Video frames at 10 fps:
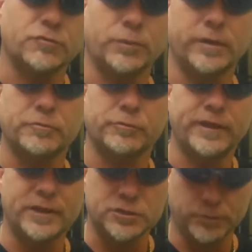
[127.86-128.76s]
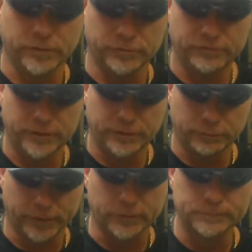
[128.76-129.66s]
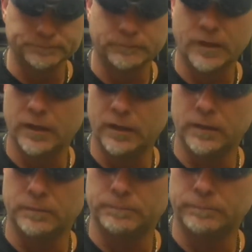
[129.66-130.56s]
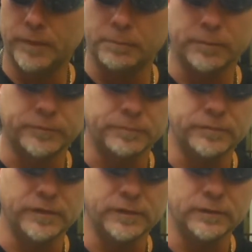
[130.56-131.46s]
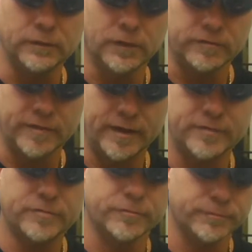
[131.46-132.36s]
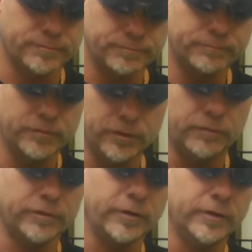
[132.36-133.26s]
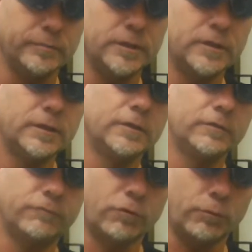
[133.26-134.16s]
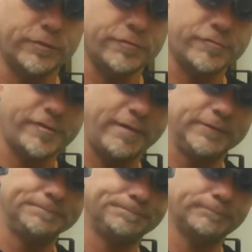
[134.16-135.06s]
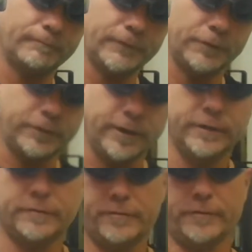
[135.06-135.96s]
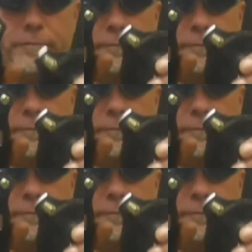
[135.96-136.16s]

went up to a 10-inch wheel in the rear, they bumped up the lug size, or, you know, on the hub, 4 on 137. Okay, so